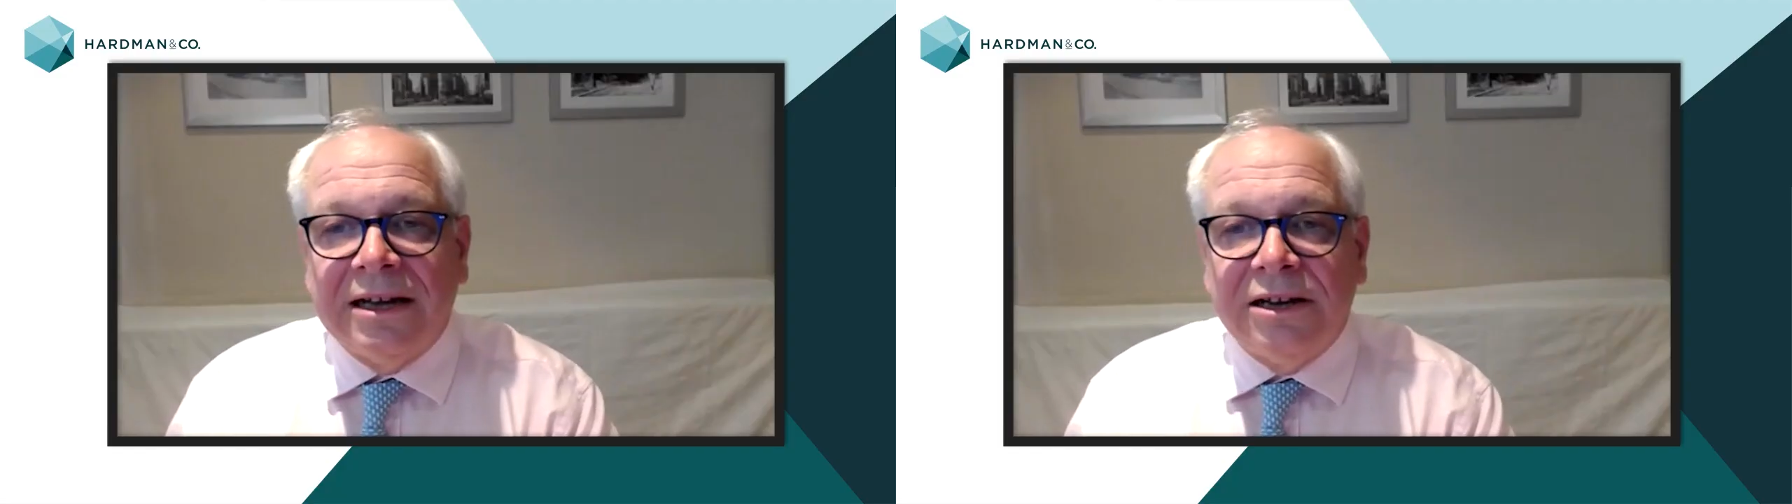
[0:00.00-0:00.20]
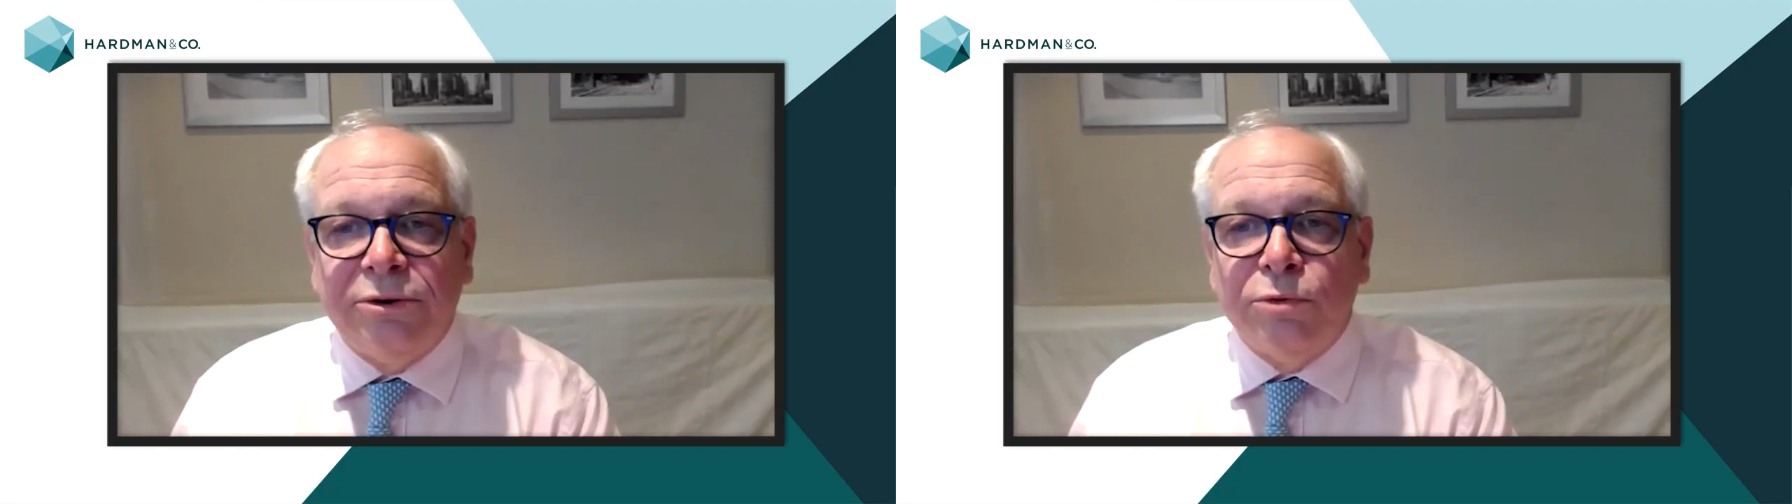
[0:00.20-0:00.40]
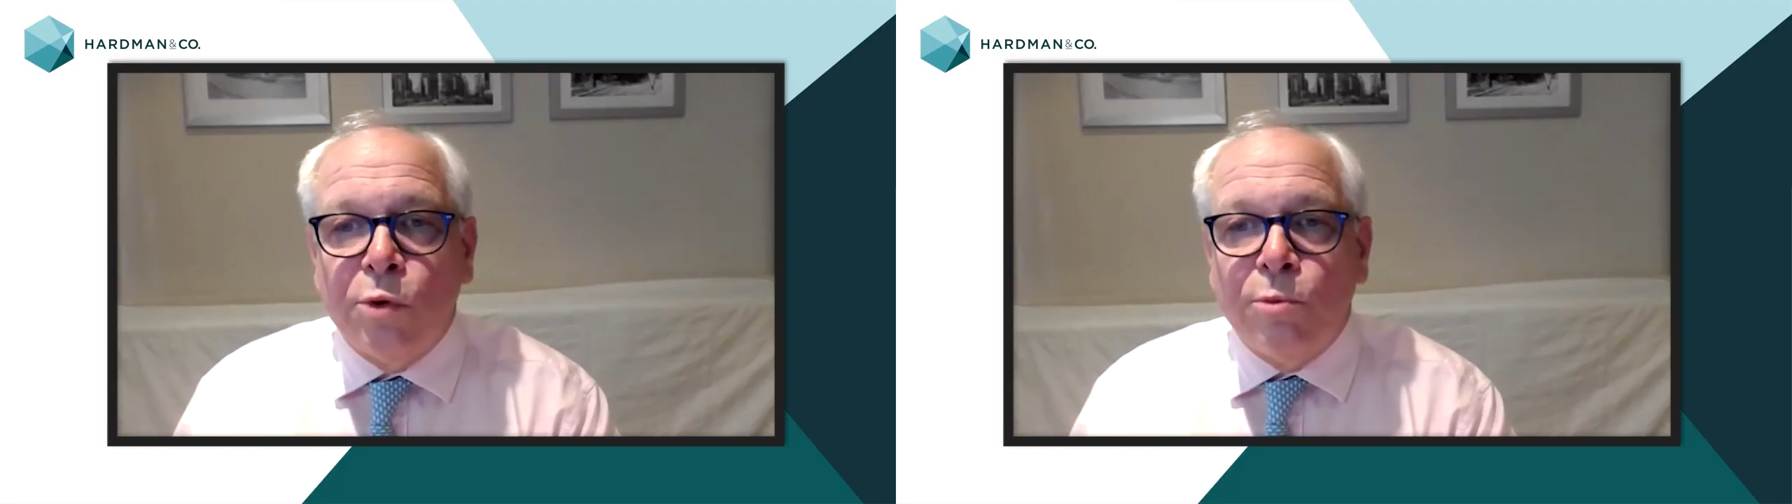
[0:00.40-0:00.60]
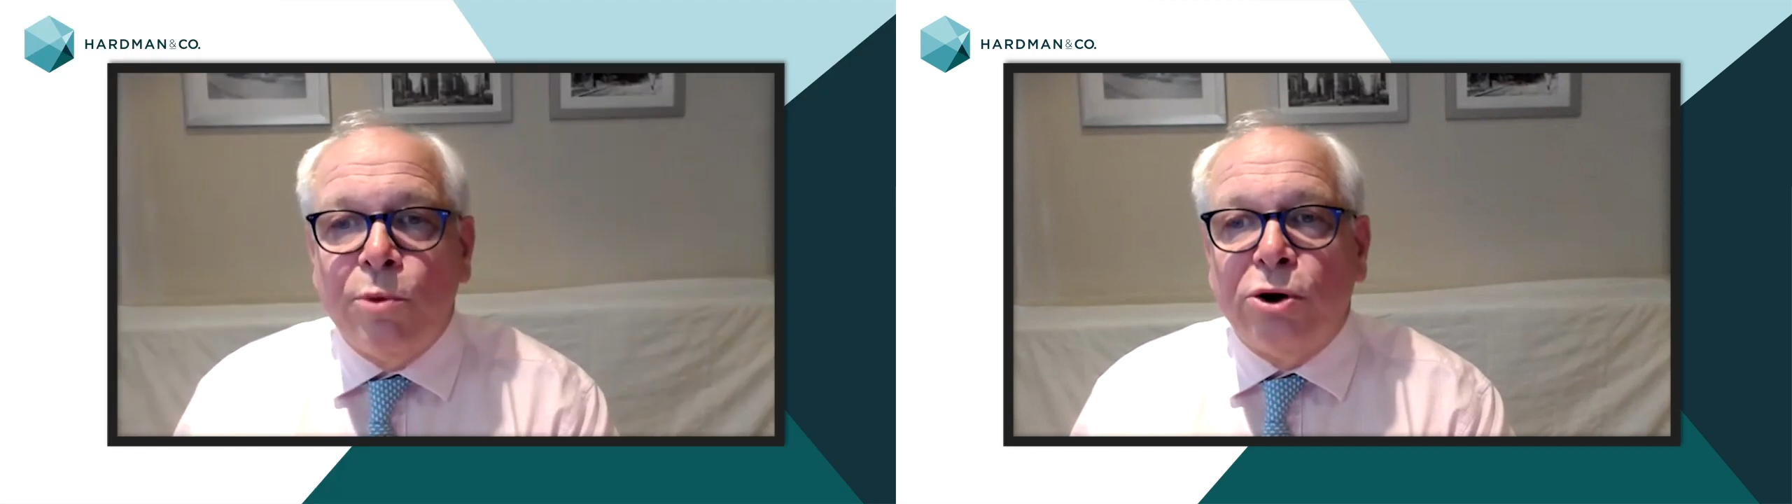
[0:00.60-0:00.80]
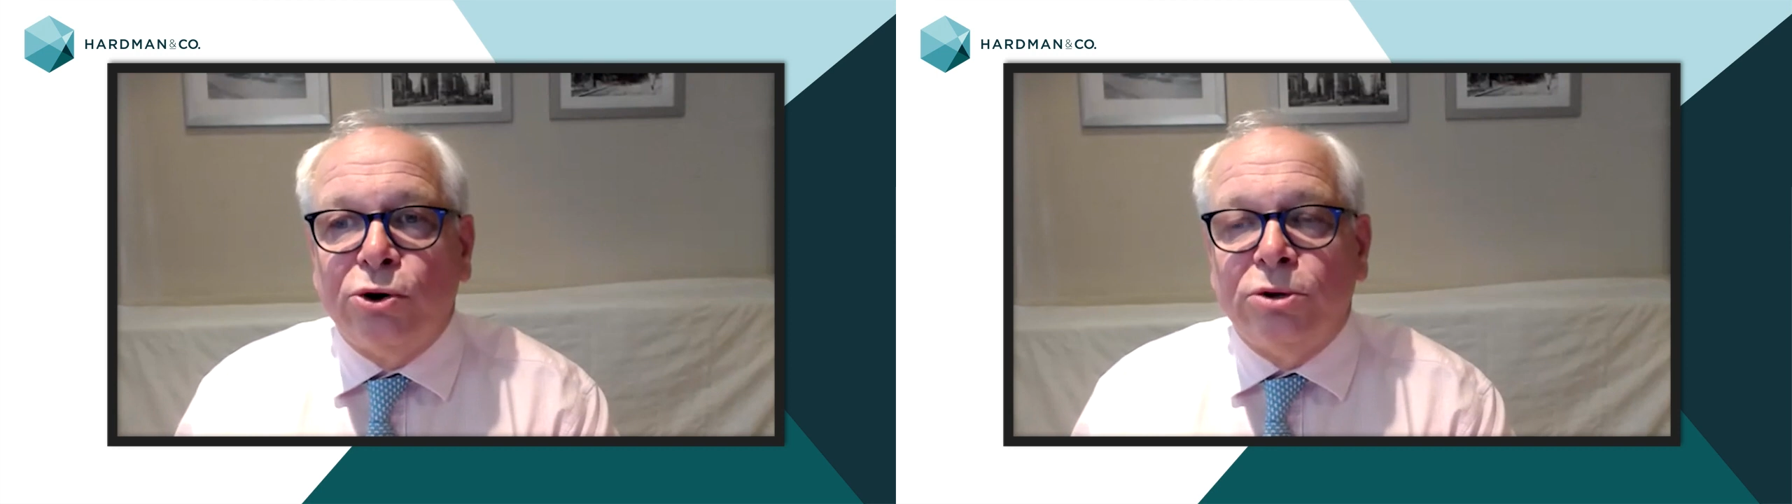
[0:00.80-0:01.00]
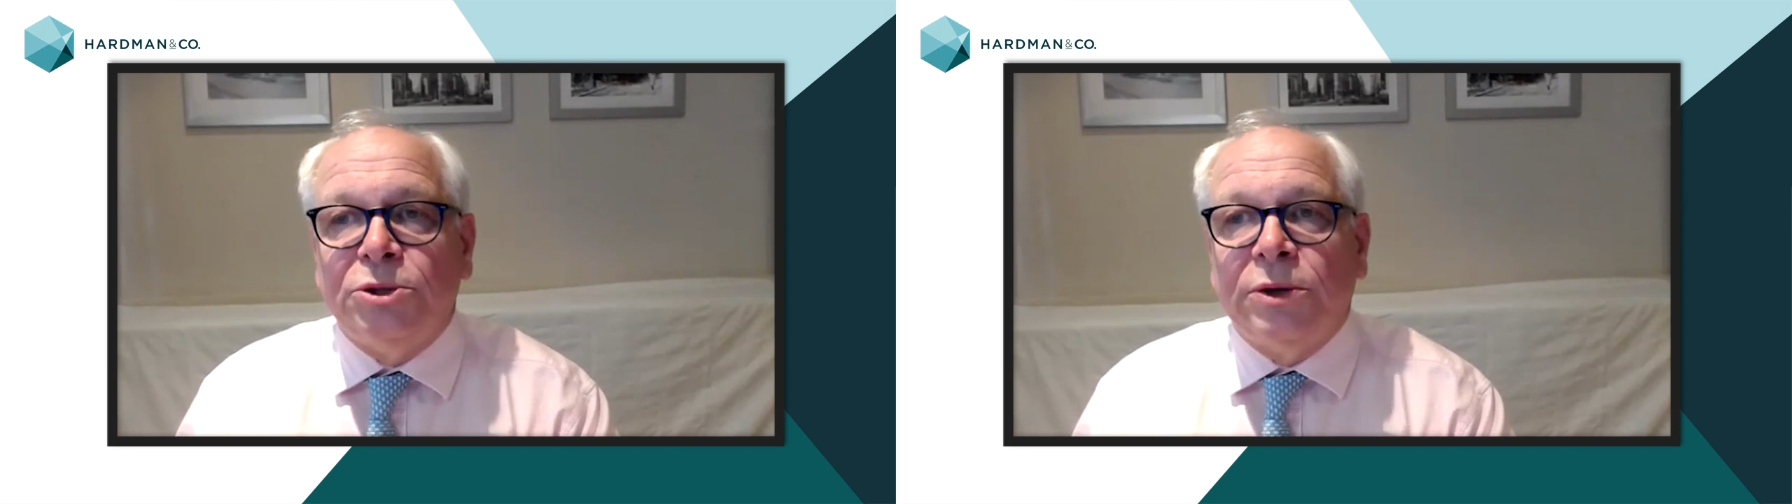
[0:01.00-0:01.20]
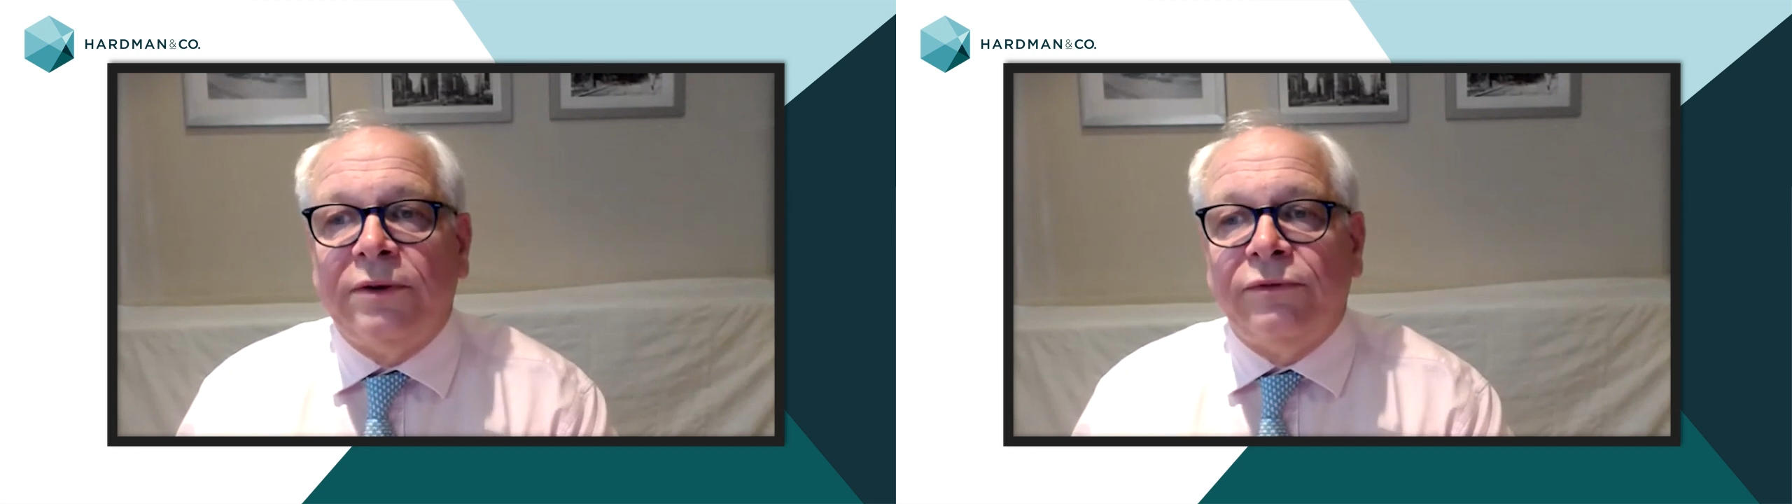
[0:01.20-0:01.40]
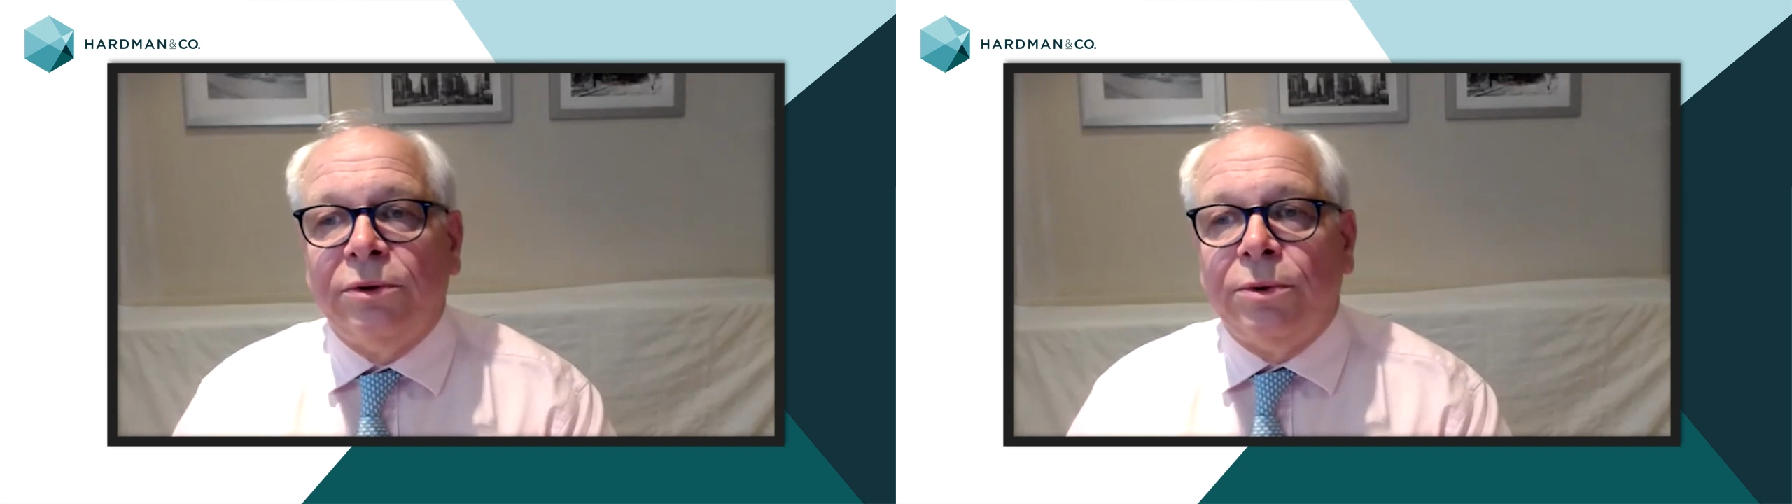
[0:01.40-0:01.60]
Hello and a warm welcome
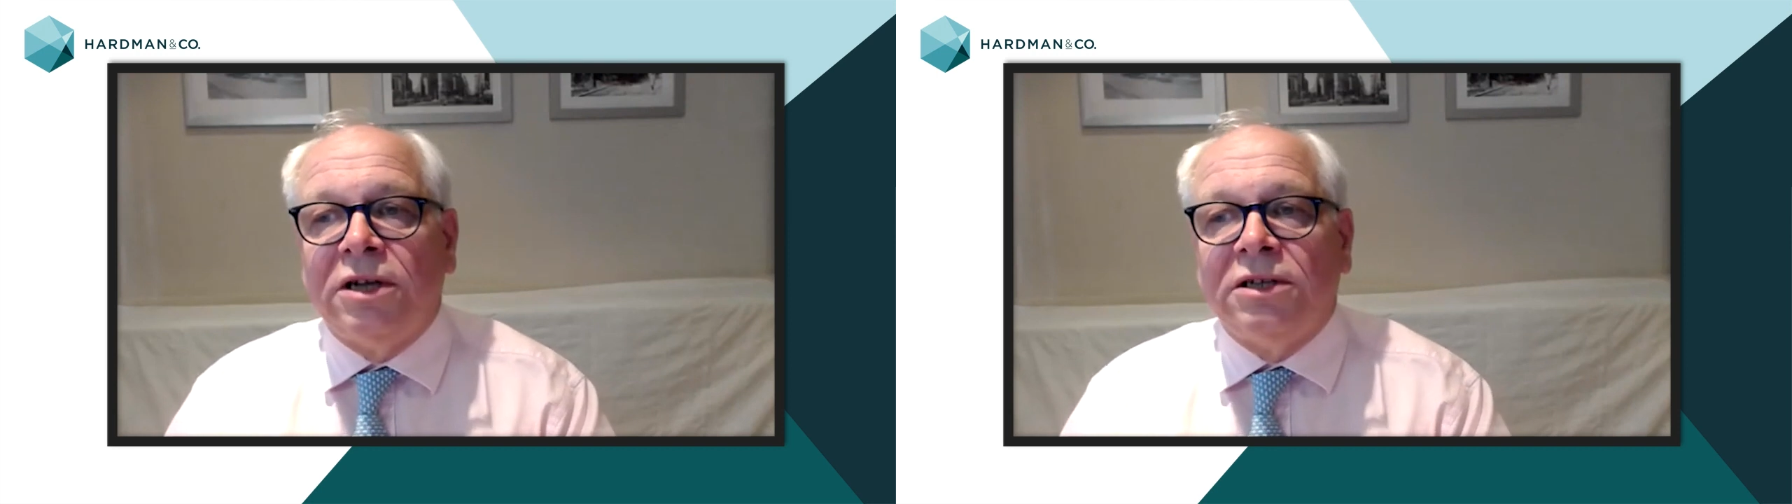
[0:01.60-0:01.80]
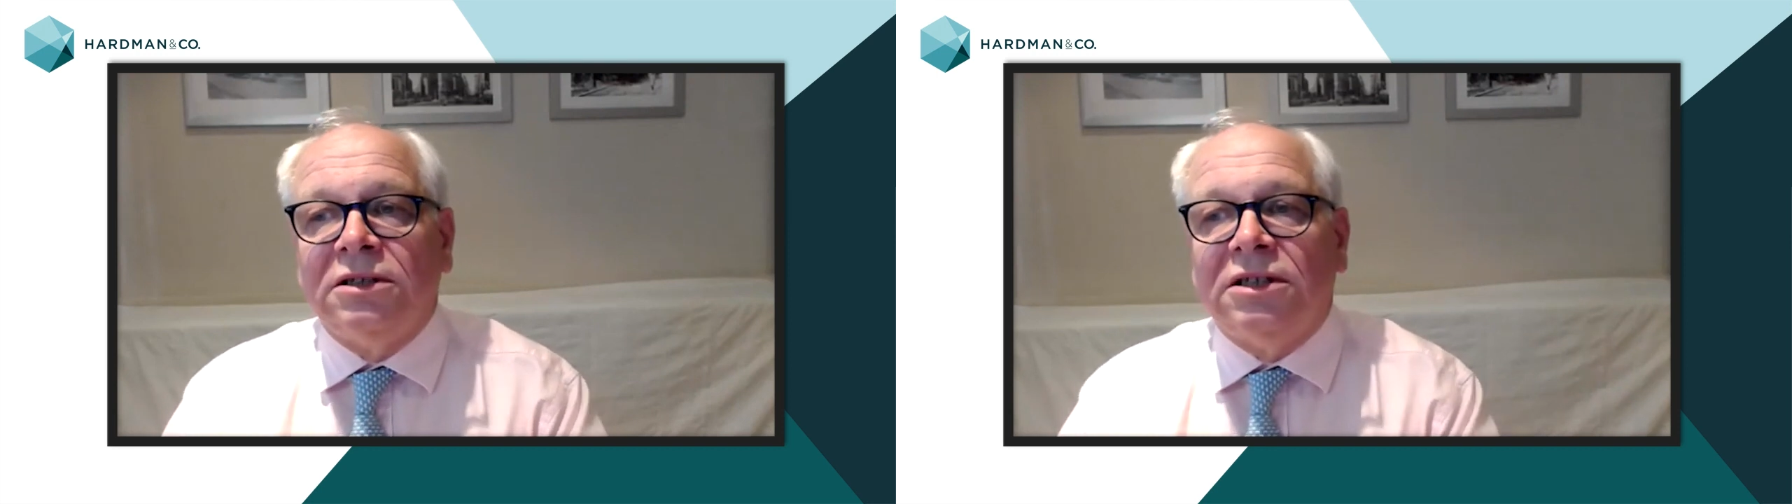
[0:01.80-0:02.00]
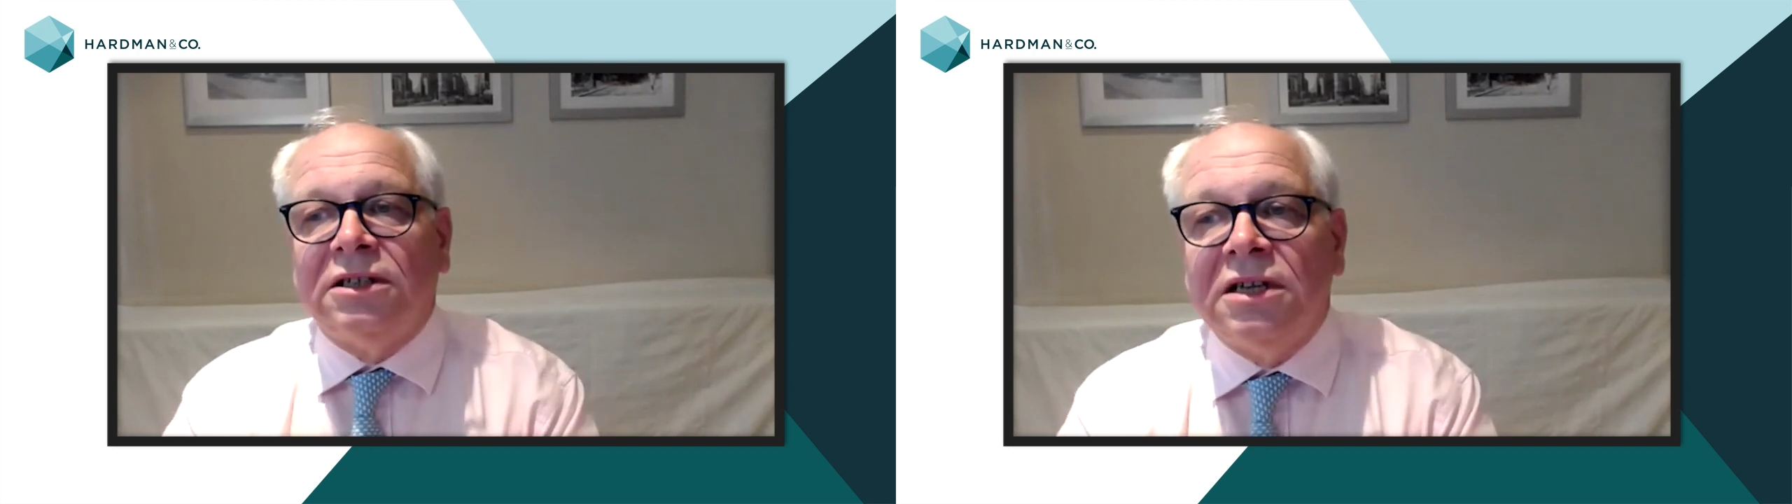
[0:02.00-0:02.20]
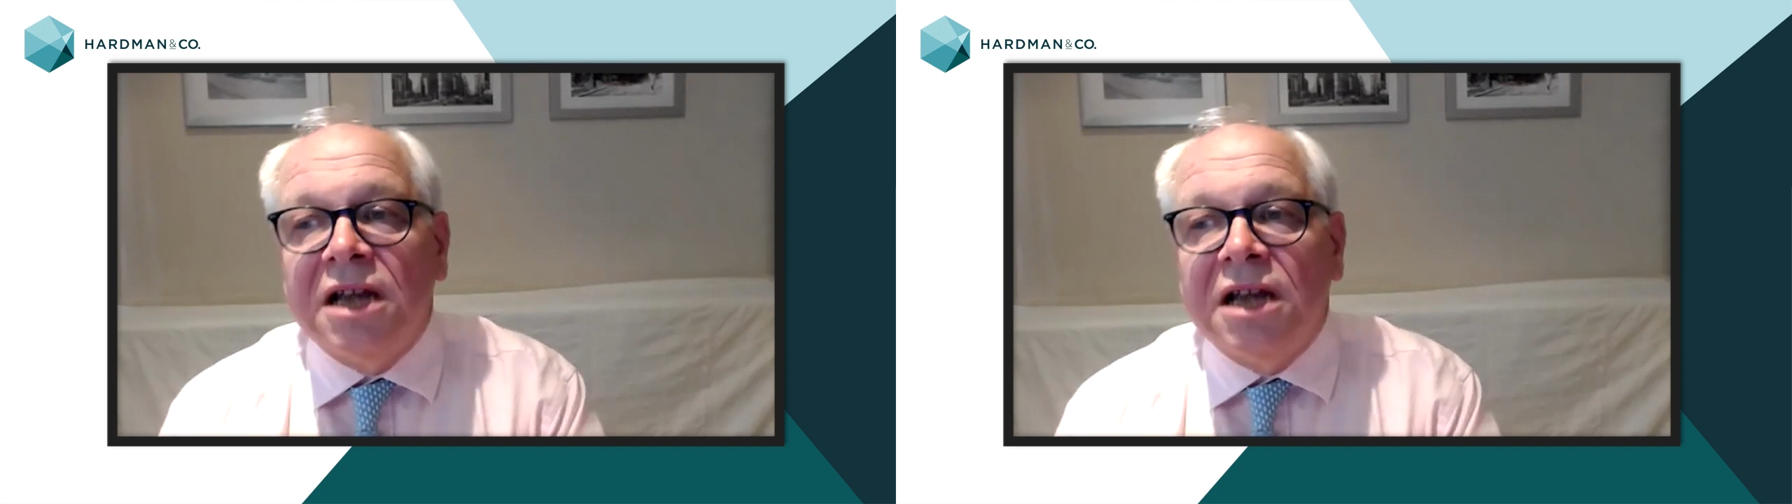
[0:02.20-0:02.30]
to everyone,